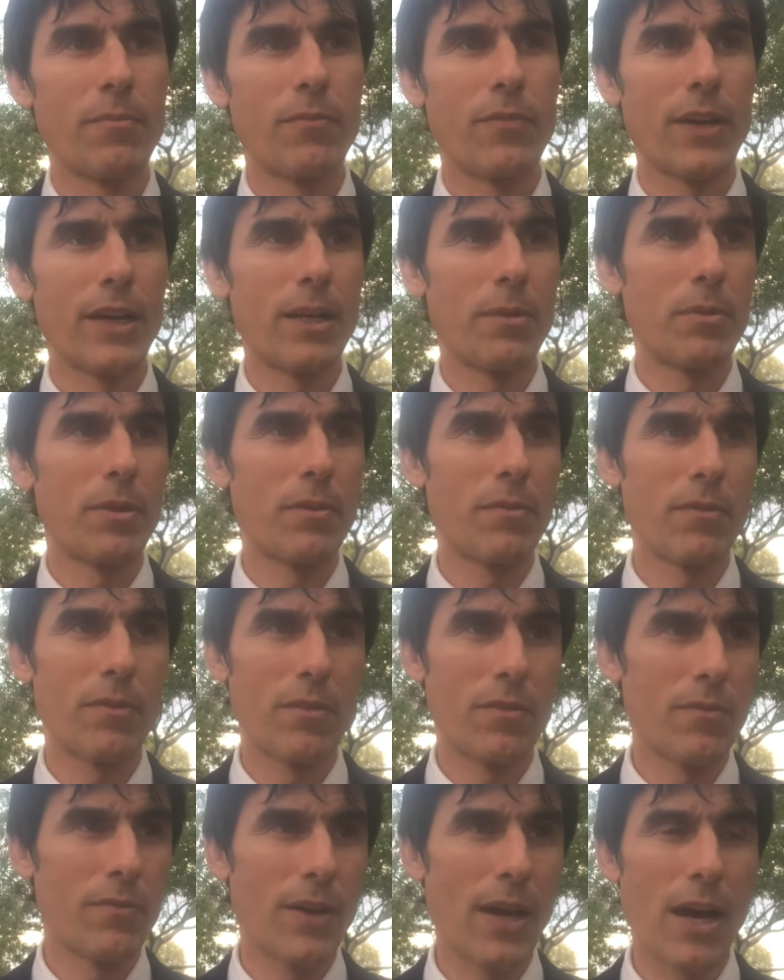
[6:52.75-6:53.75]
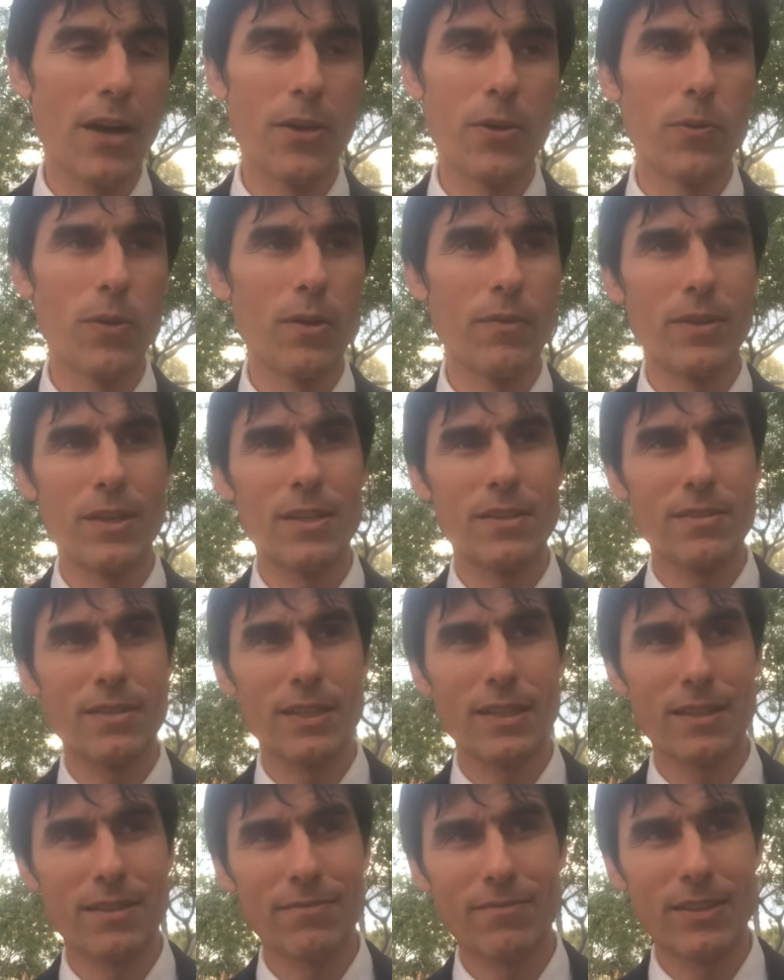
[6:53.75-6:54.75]
vitamin value of it, it's
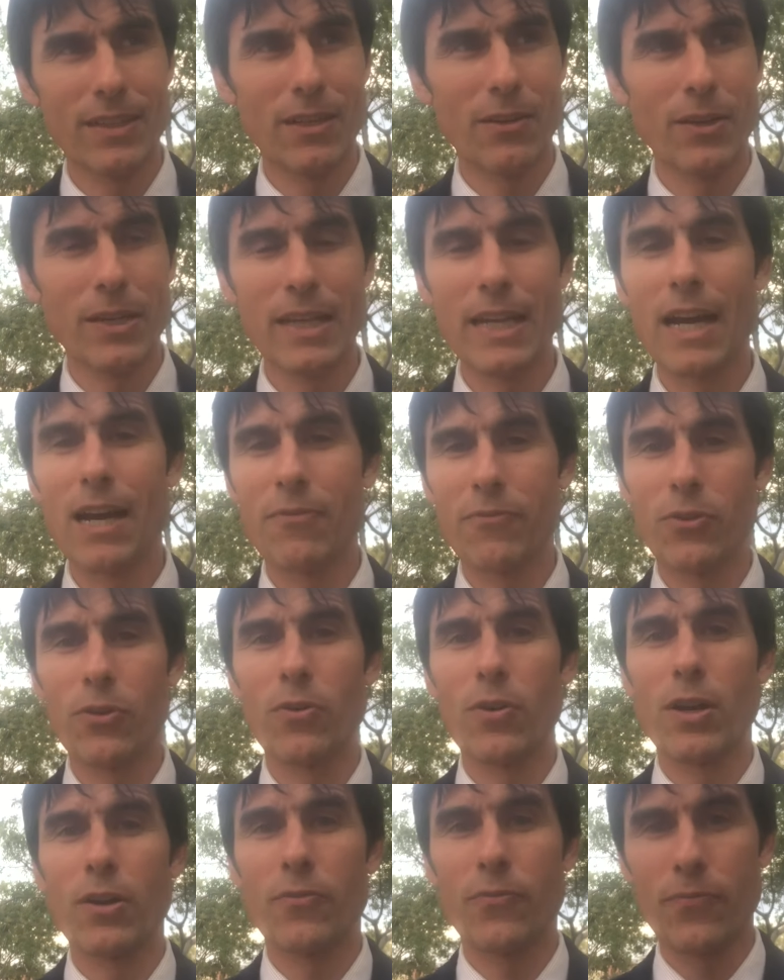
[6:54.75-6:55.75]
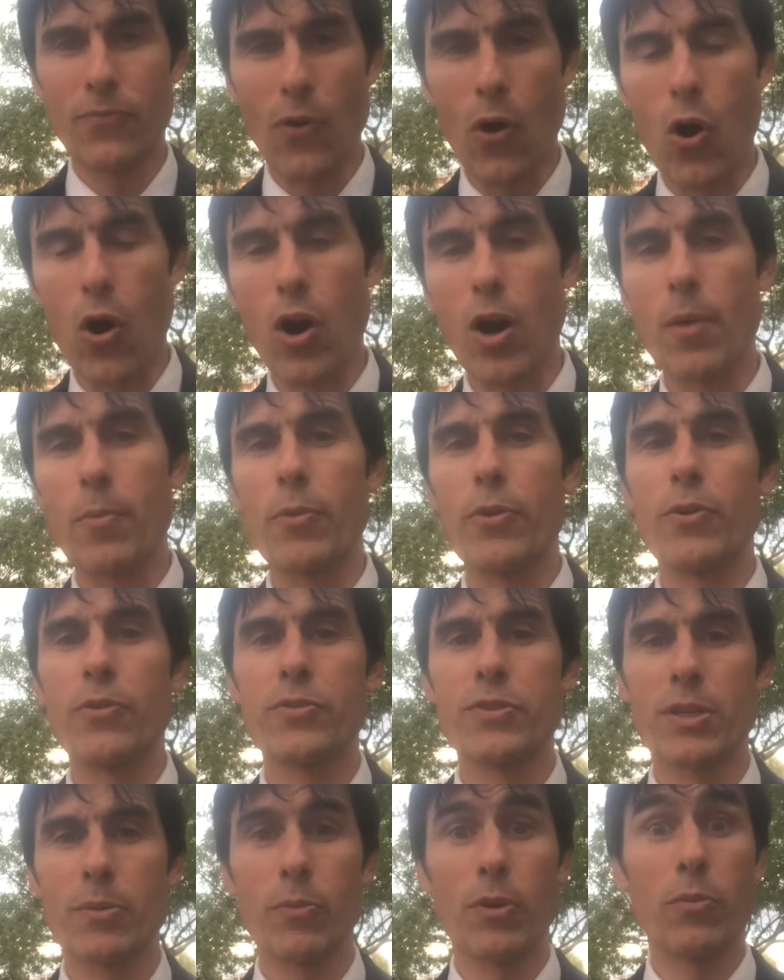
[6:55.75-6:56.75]
like, you know, yeah, if you're on a farm or
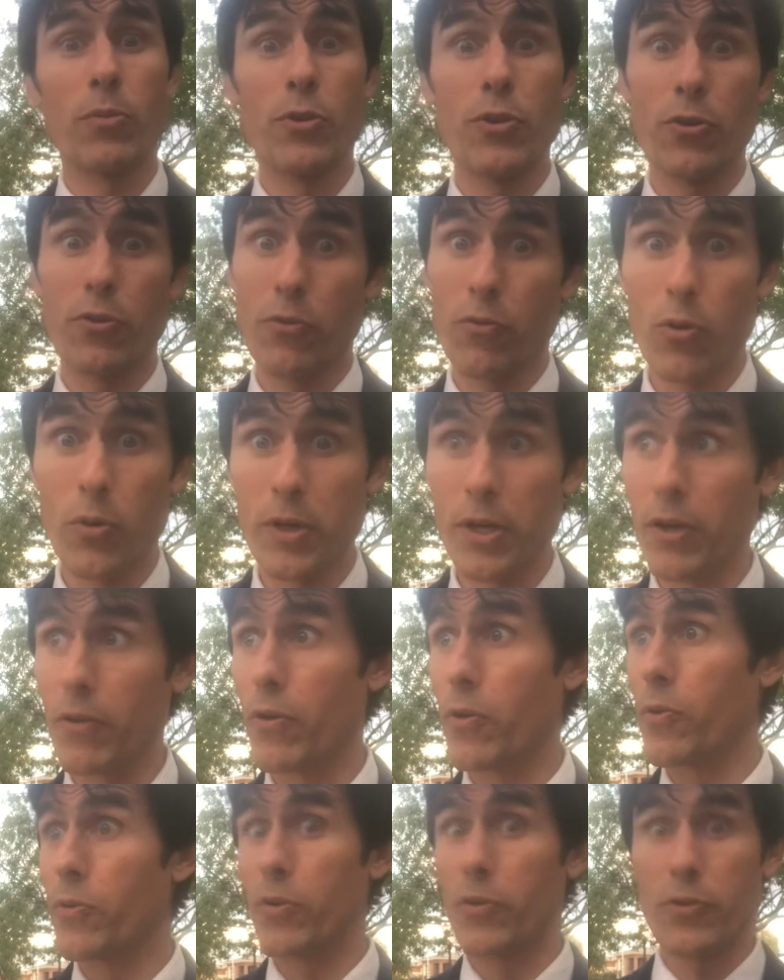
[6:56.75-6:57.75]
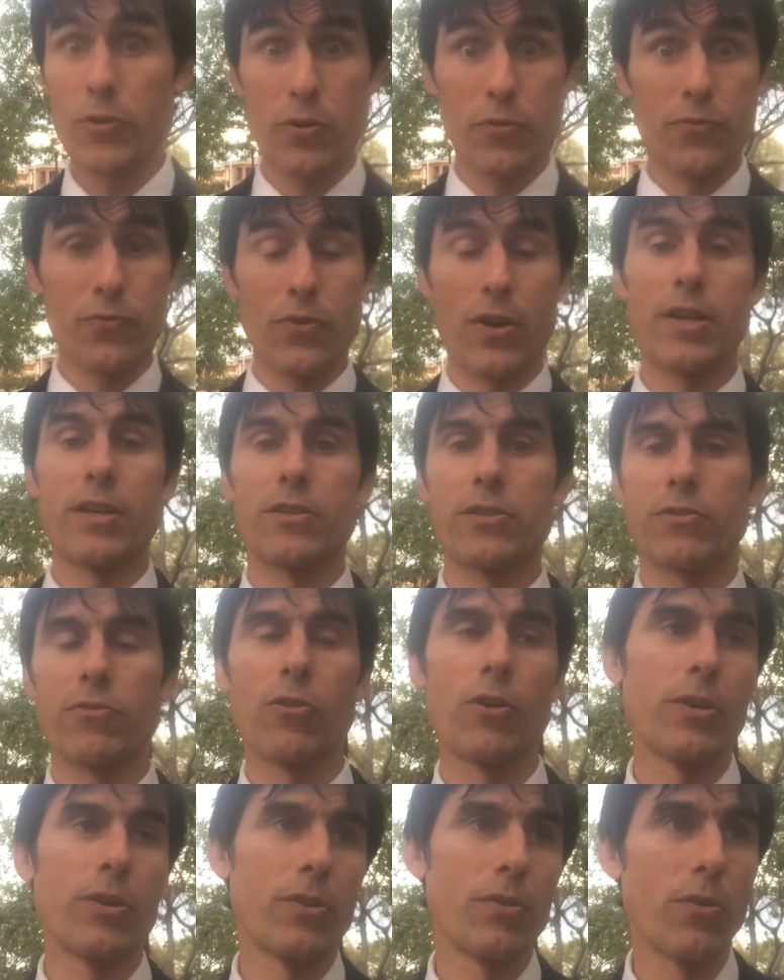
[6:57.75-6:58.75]
you're somewhere where you're growing your own, or your friend is
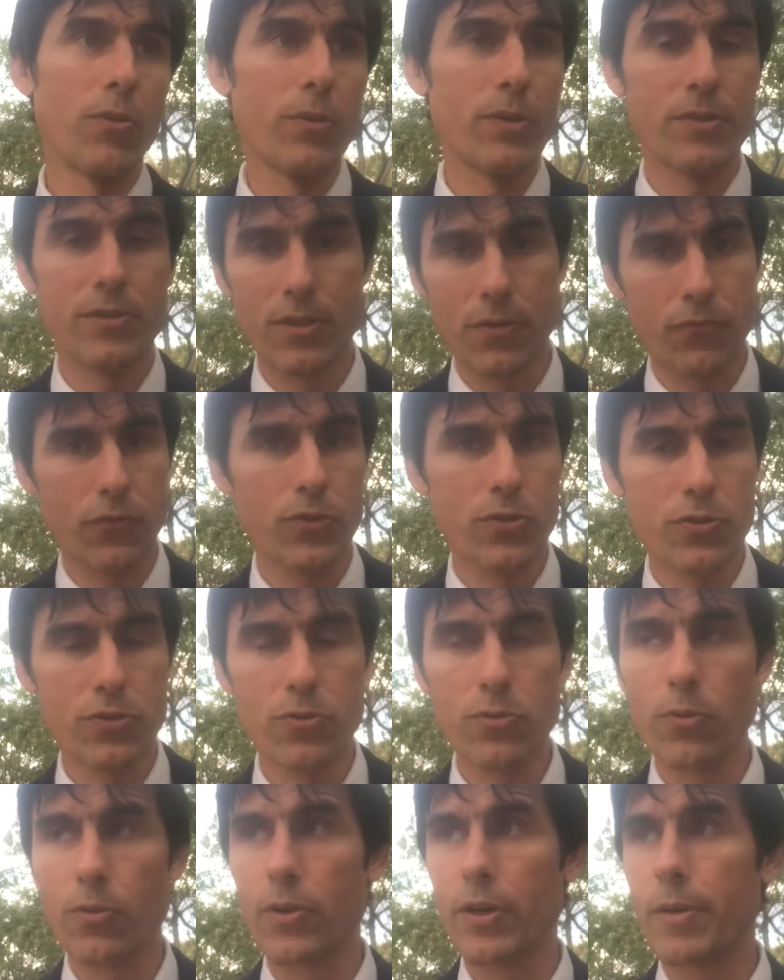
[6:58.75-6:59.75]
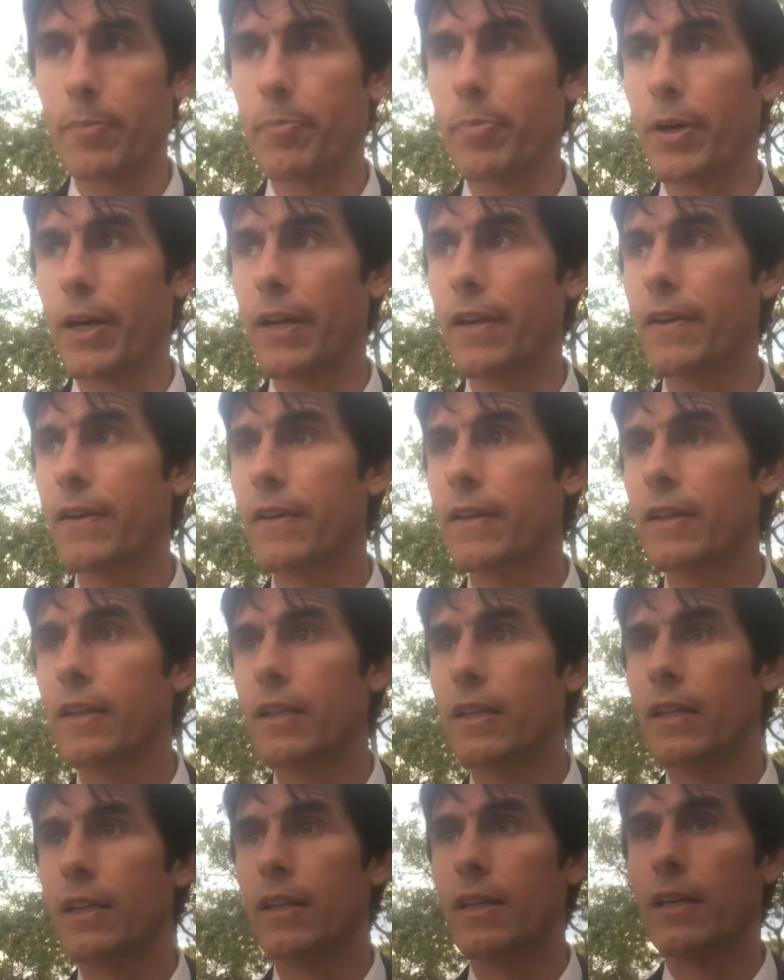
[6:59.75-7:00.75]
growing their own, different story. But
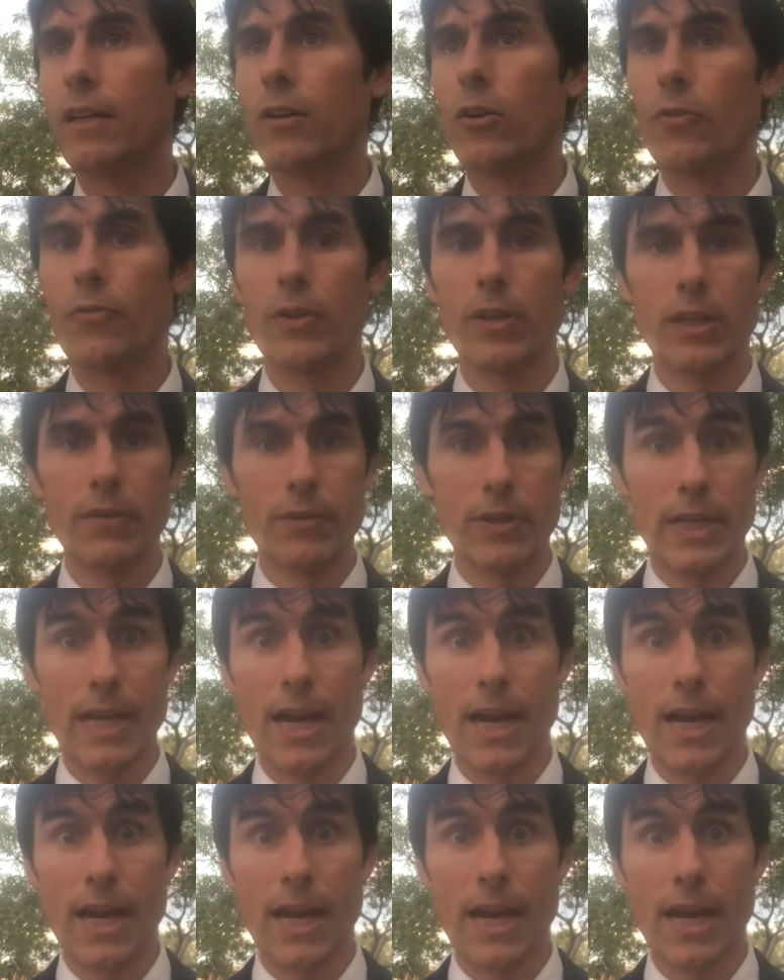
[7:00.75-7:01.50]
or if you live in